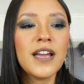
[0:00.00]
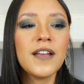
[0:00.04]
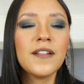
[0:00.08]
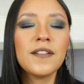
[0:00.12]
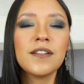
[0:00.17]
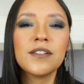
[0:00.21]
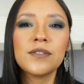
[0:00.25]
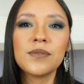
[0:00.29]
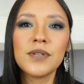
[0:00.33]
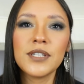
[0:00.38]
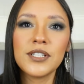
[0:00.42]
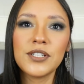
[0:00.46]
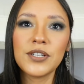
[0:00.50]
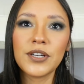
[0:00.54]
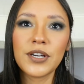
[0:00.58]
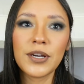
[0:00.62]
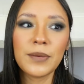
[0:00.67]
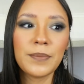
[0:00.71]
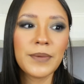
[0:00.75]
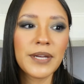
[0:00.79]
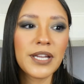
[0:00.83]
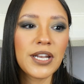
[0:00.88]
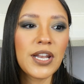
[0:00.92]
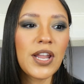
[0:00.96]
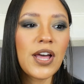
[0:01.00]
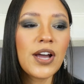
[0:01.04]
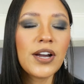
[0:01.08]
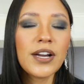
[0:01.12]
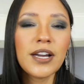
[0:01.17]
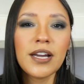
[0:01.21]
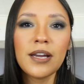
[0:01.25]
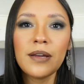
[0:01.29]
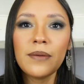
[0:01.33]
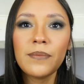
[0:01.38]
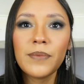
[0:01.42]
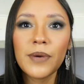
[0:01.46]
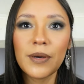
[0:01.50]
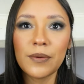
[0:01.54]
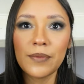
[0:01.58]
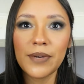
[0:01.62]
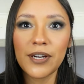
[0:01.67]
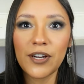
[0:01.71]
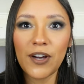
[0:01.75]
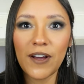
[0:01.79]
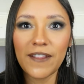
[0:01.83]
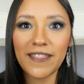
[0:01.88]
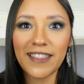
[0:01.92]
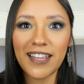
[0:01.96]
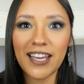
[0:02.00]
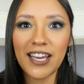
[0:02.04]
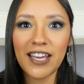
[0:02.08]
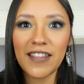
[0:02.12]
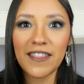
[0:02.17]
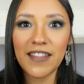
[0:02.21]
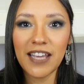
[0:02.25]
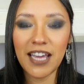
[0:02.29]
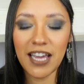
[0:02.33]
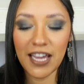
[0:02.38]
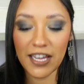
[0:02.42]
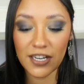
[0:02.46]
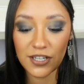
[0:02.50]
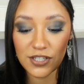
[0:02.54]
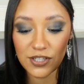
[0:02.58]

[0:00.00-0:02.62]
This one took a bit longer, but we got there in the end.